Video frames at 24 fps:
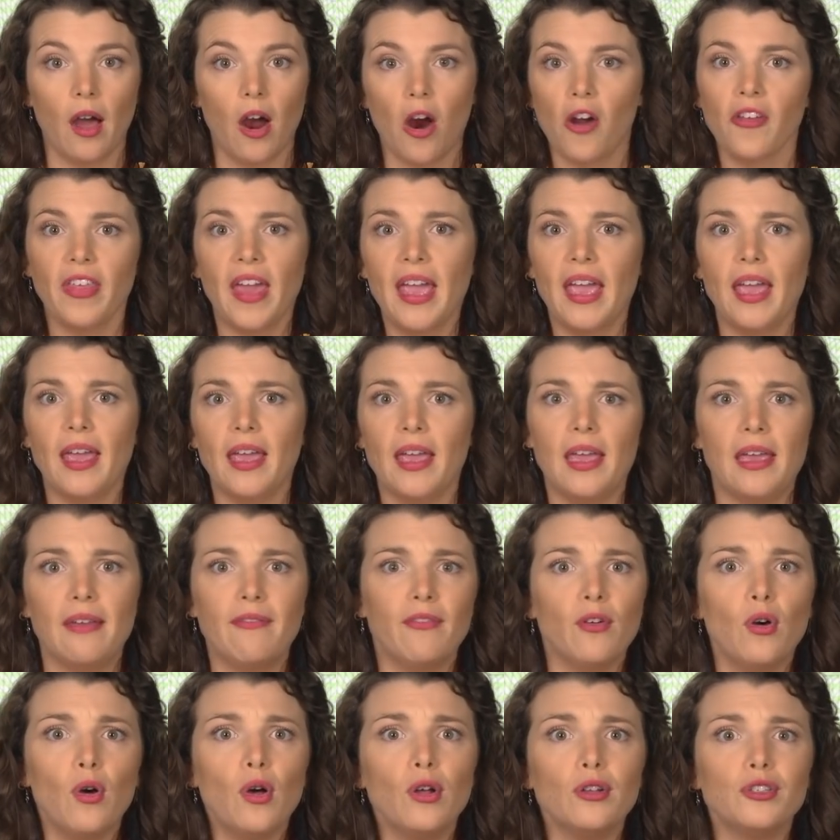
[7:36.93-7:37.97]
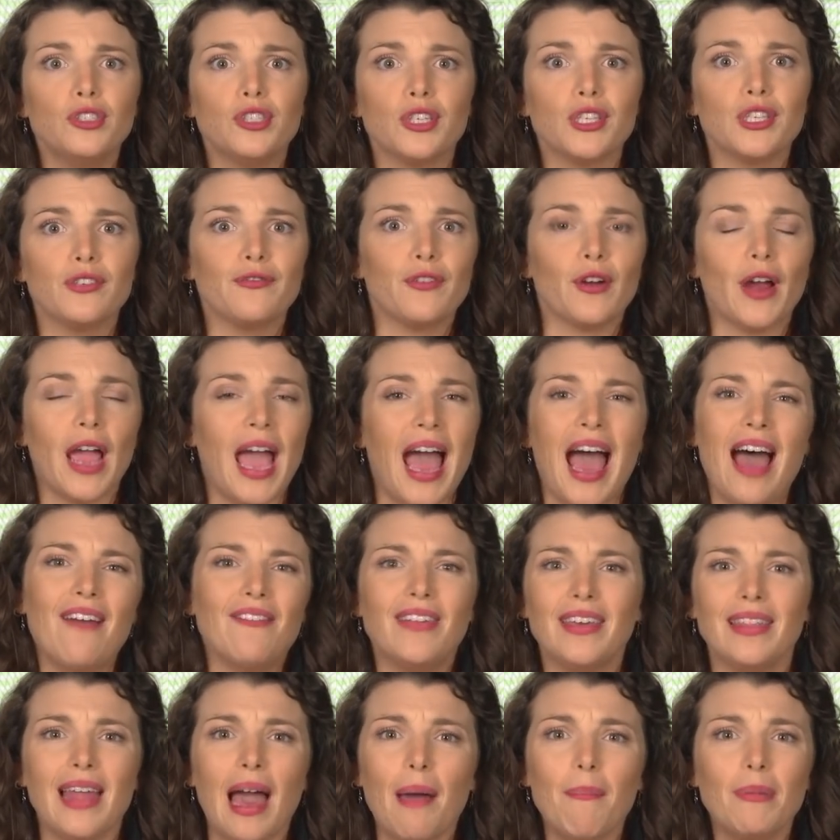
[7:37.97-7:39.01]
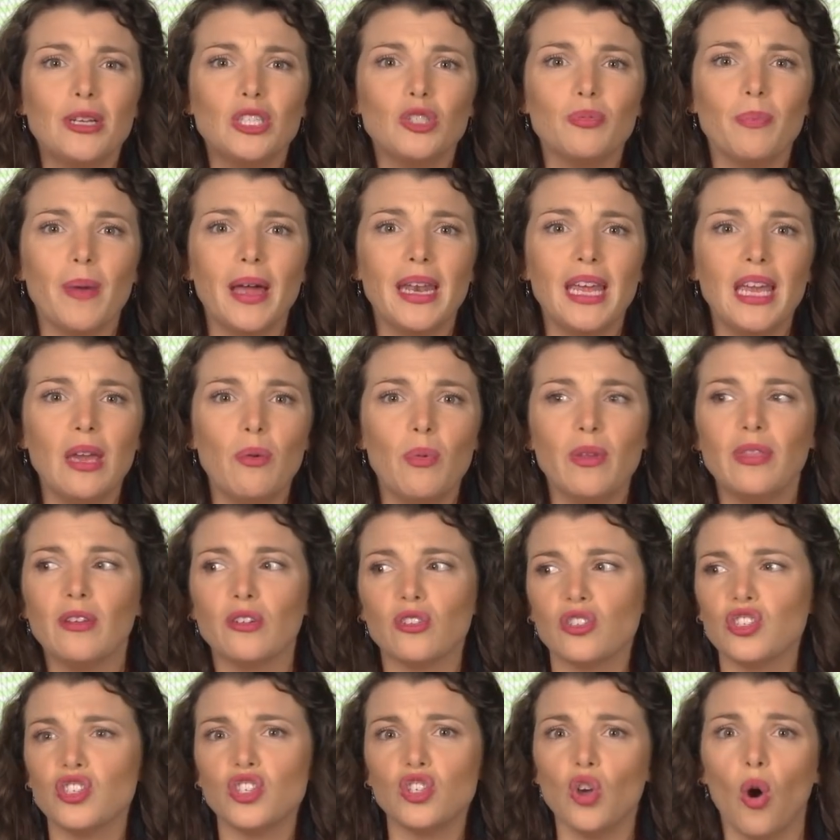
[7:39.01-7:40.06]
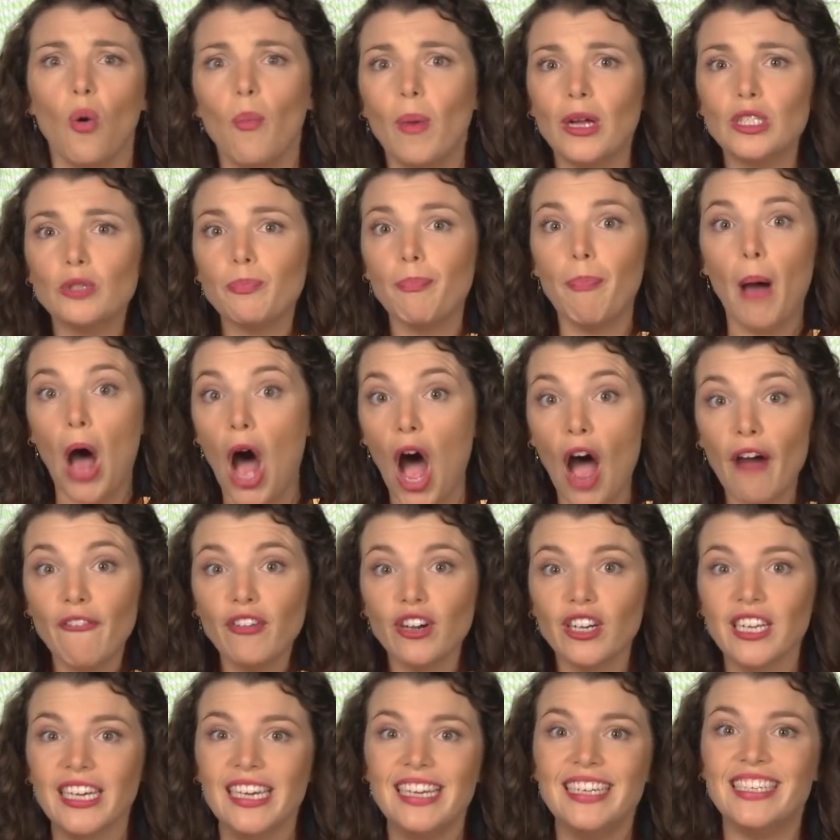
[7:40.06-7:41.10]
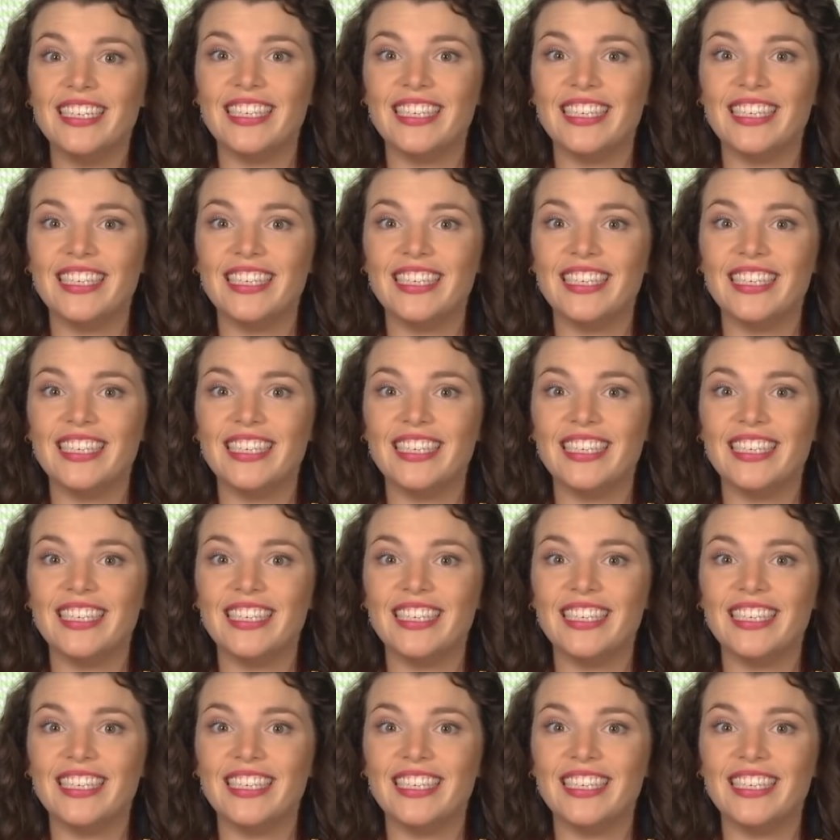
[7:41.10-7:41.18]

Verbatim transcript: Are they evil just for having that much money when there's so much poverty,